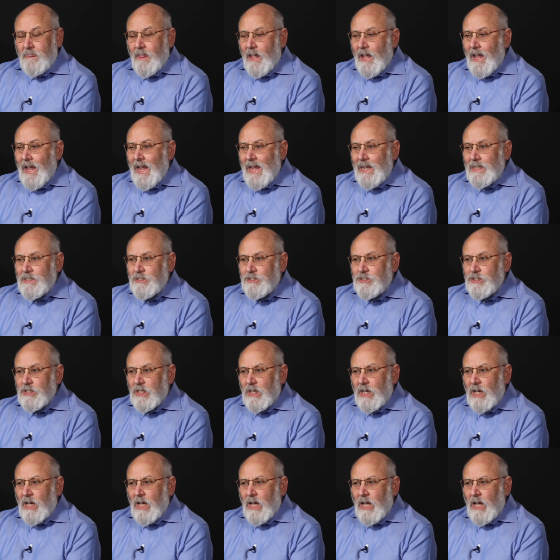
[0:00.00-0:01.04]
And
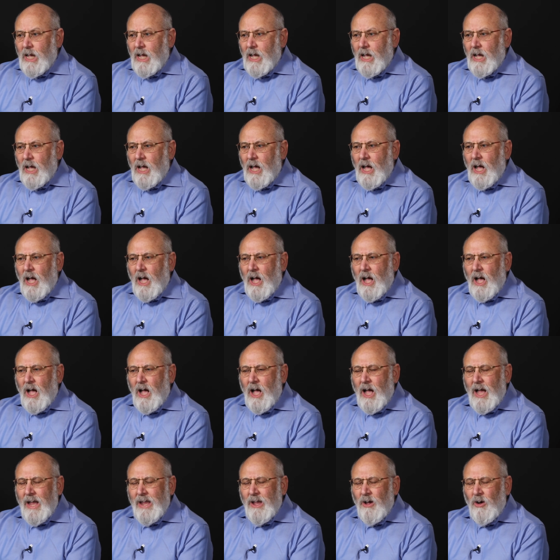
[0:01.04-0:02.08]

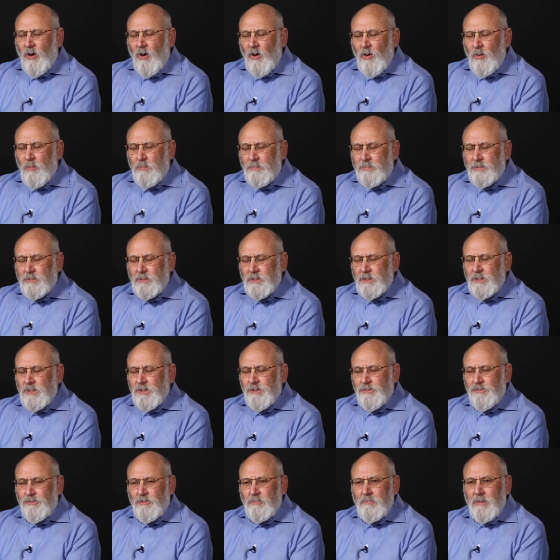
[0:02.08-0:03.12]
I hope
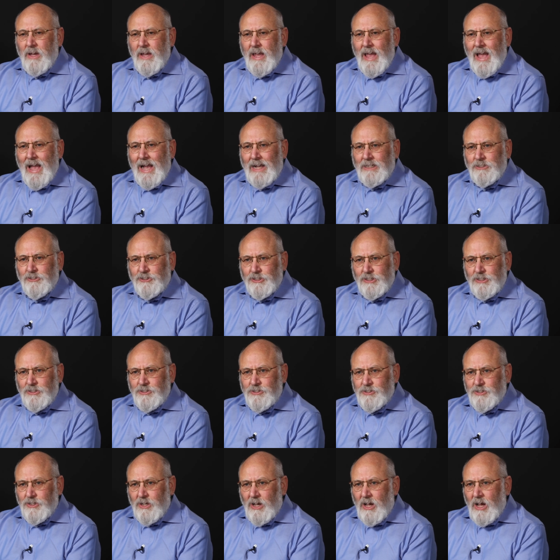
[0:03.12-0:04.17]
through my
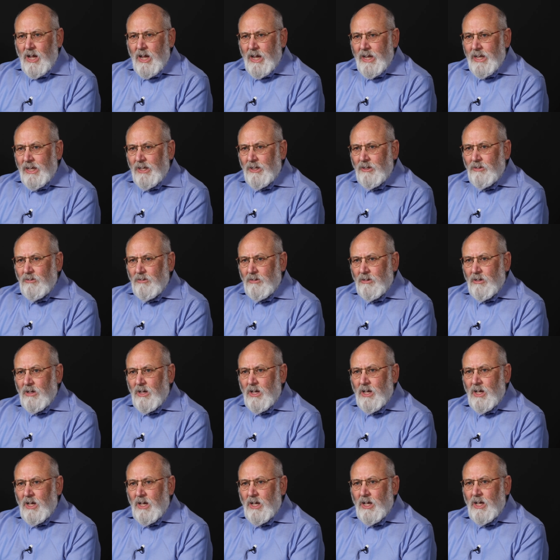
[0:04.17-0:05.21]
actions I
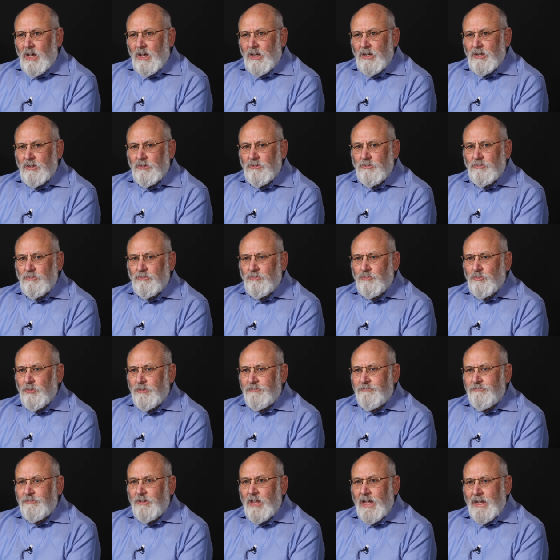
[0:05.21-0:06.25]
uh,
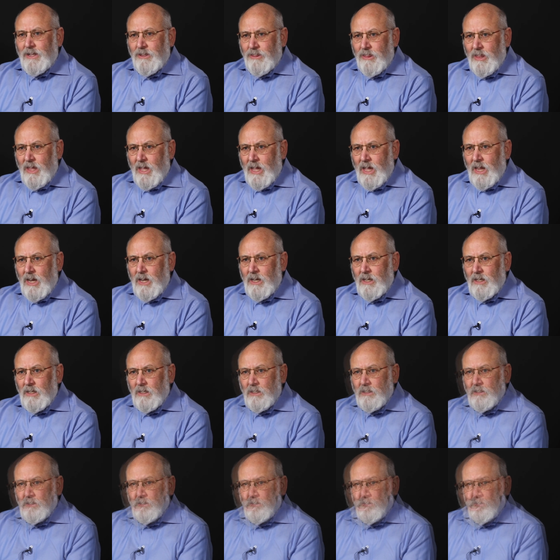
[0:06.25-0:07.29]
reflect that.
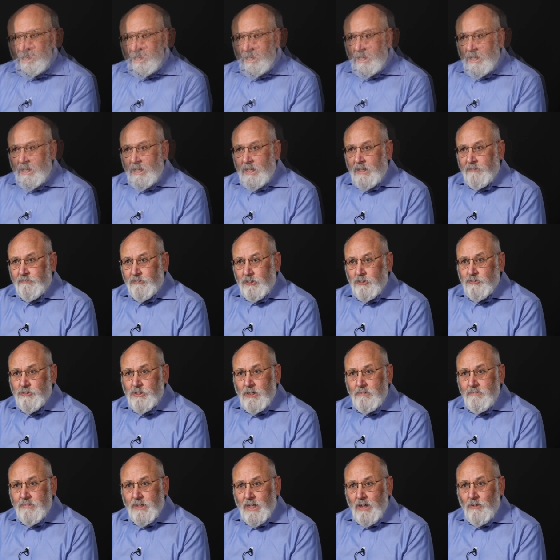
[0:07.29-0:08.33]
If there's
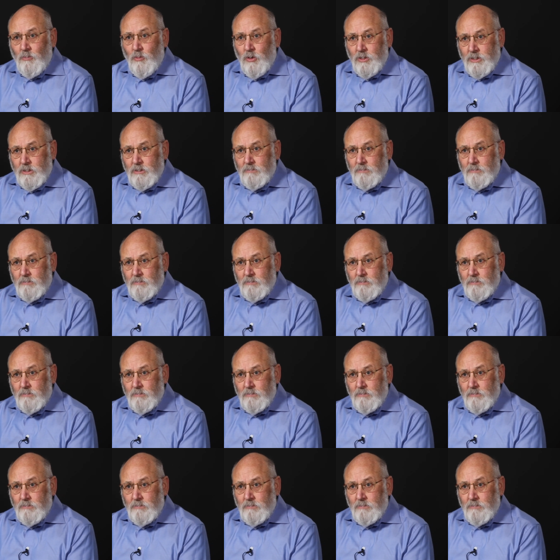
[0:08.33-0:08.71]
something I want